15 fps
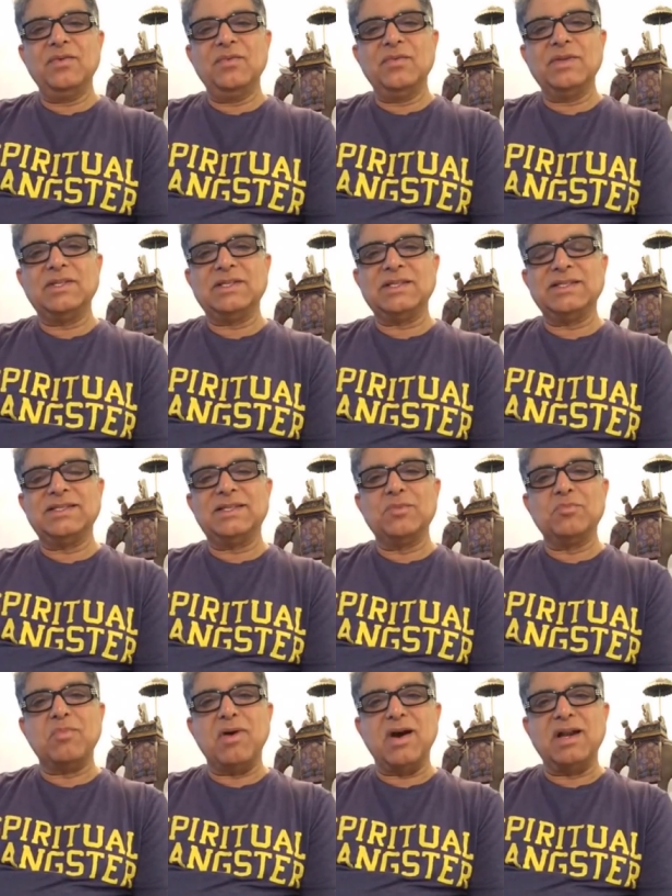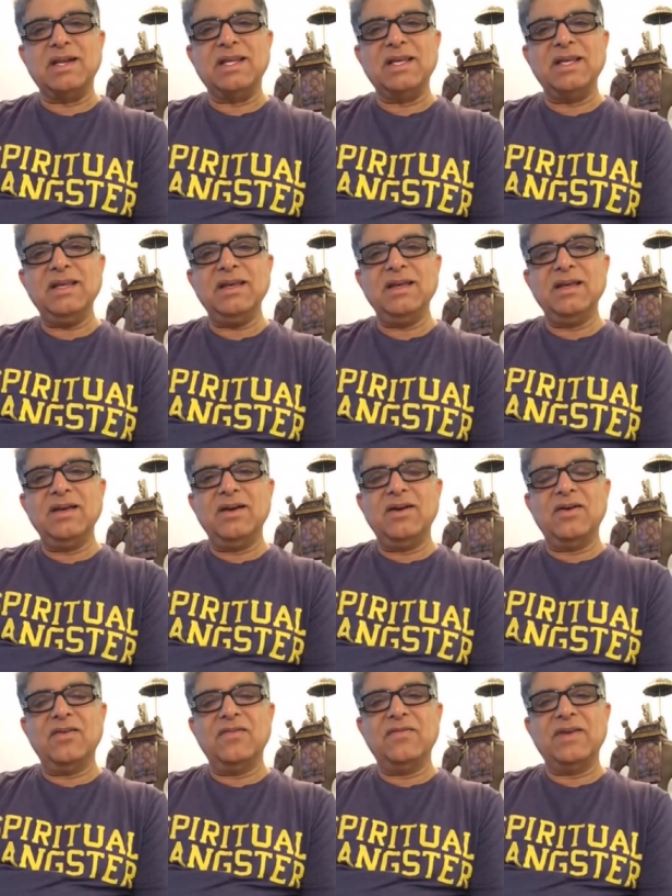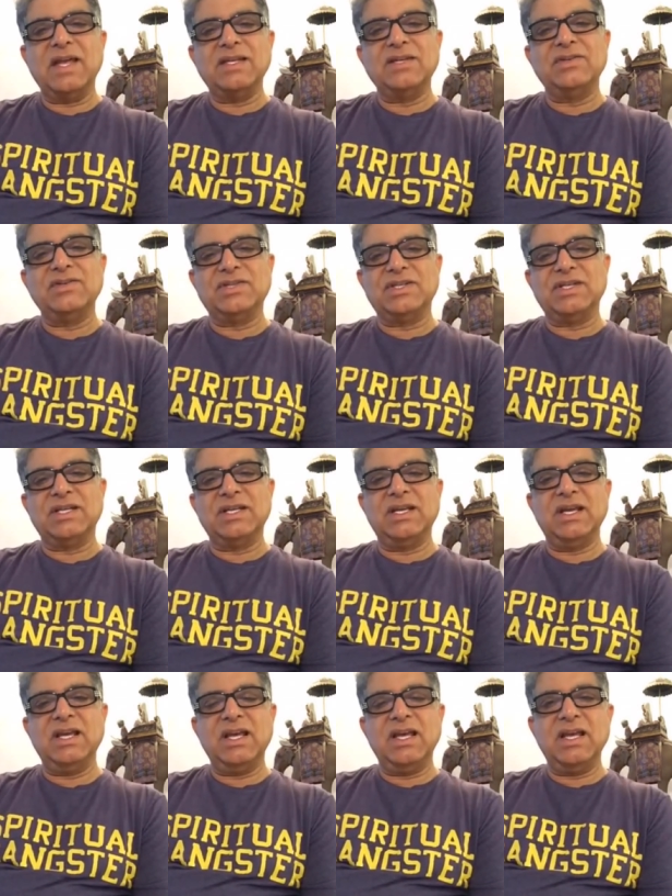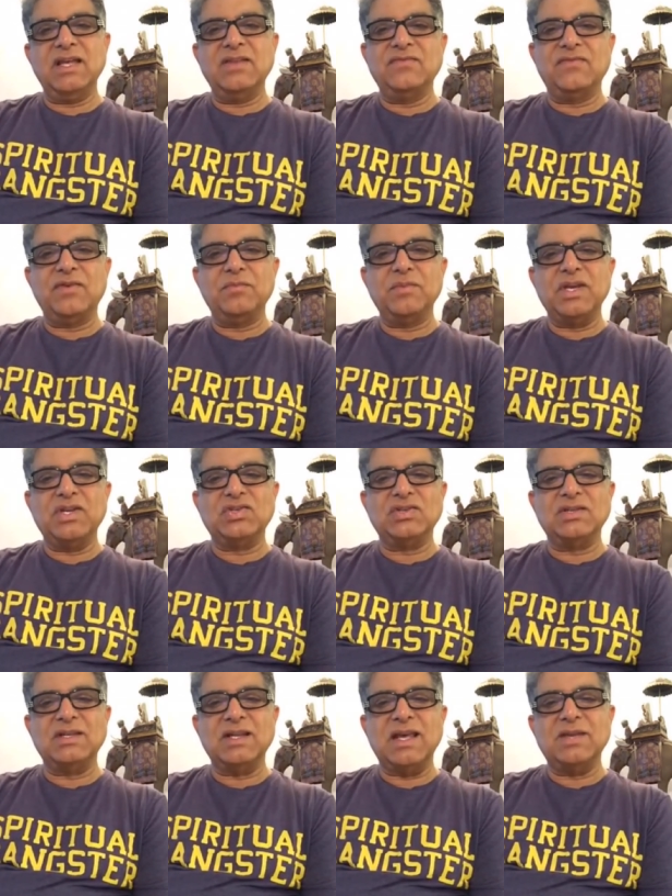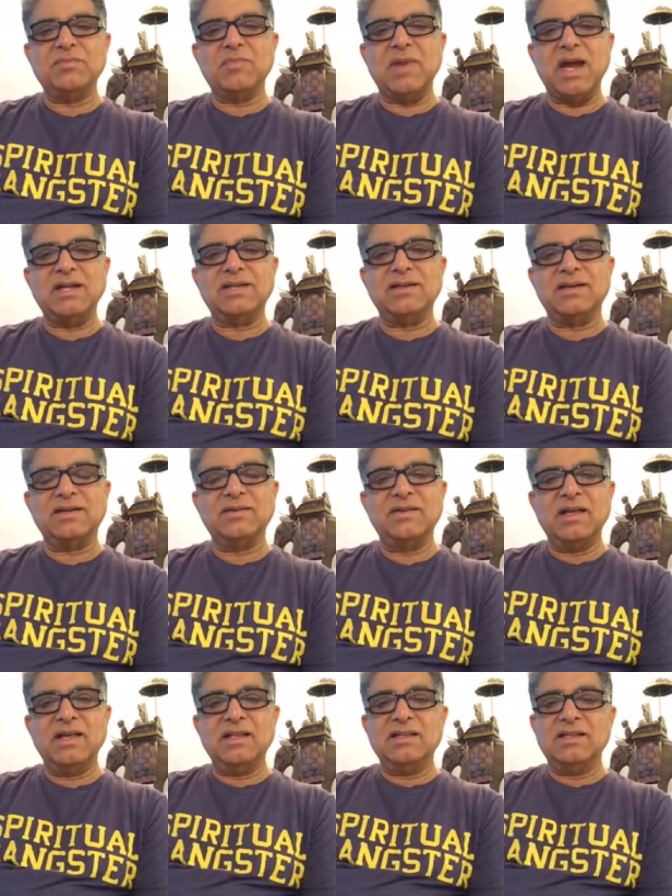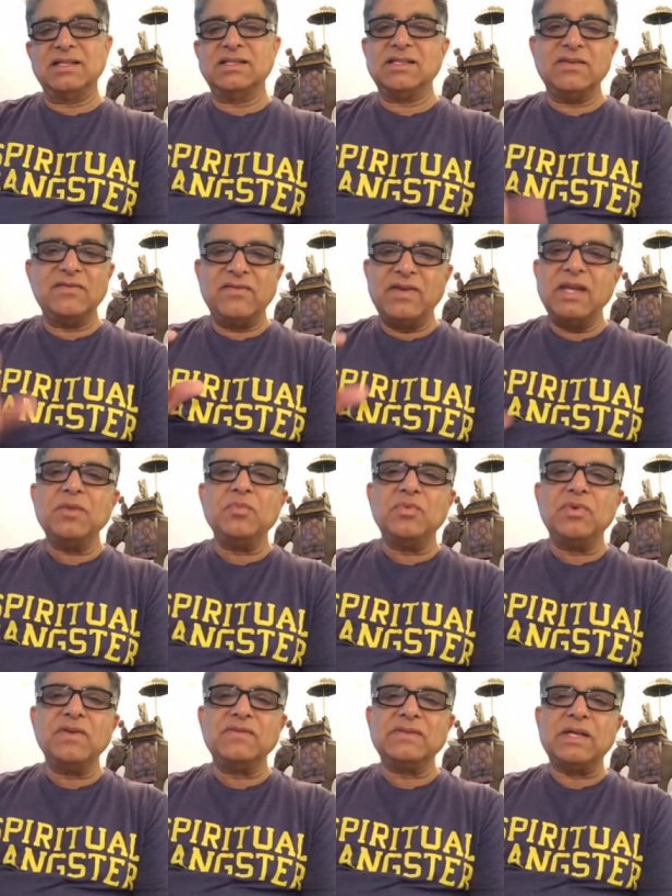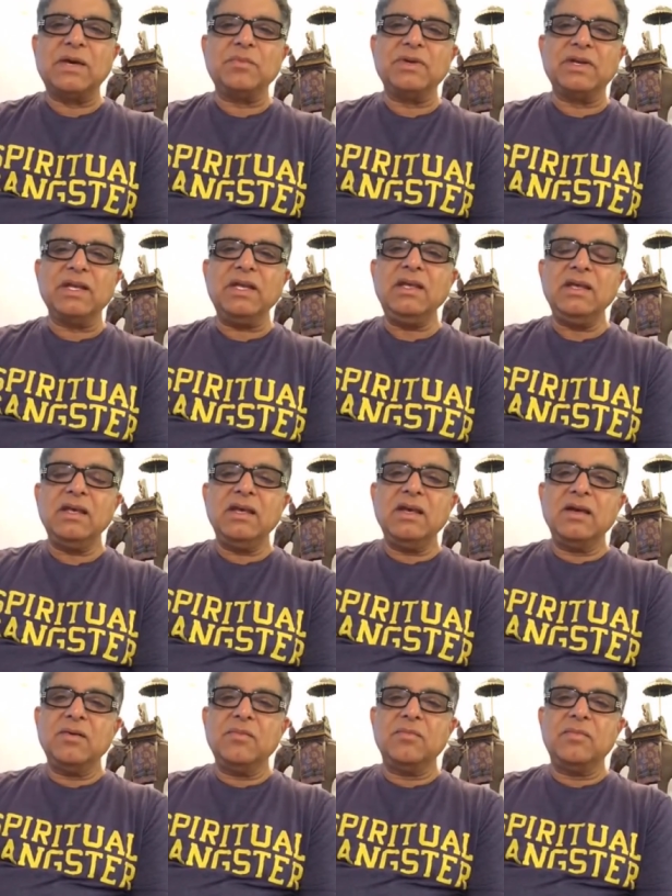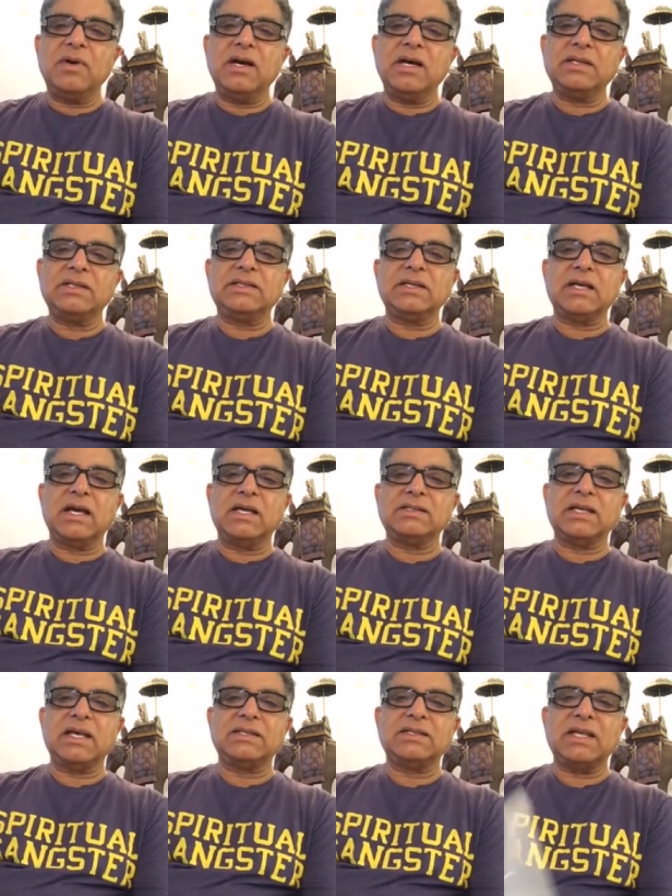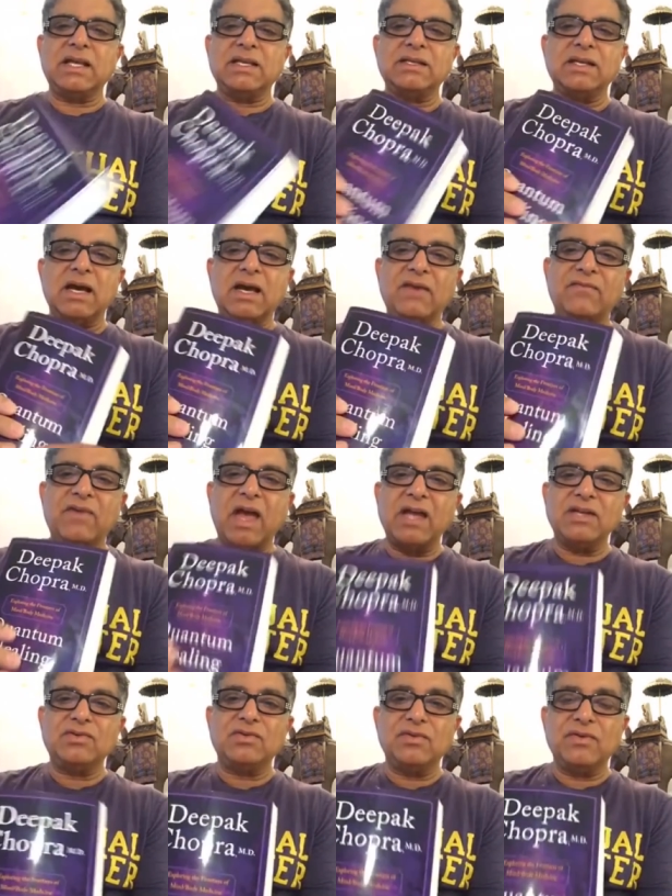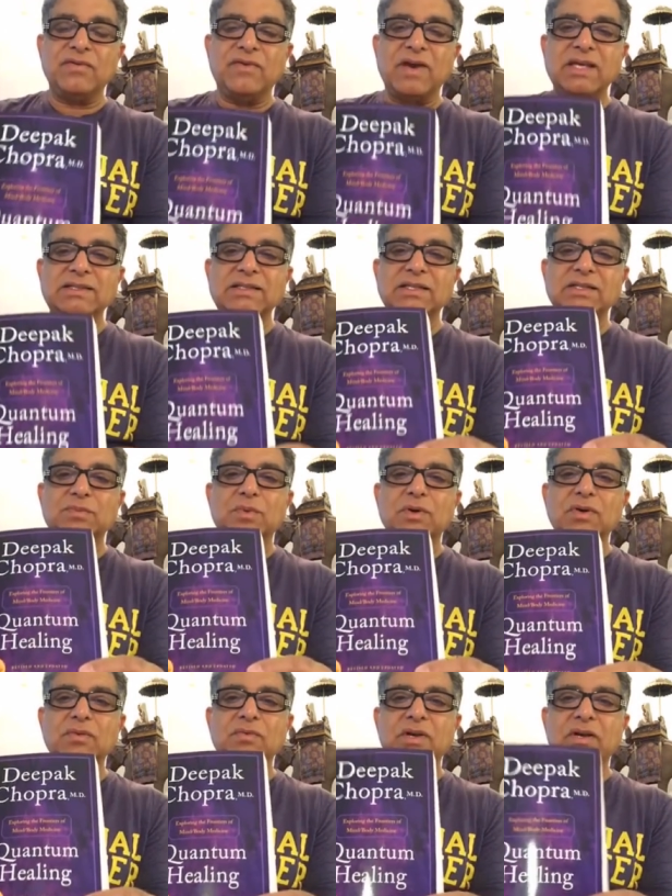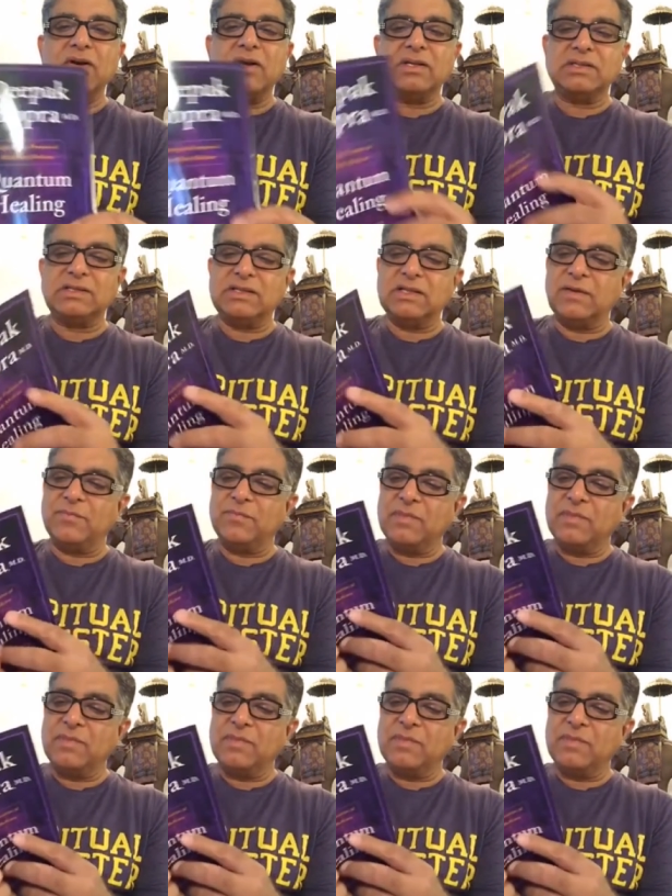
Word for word: which is the body of energy, information, and matter. This is a very brief summary, but as I said, I've had to revise this book because uh,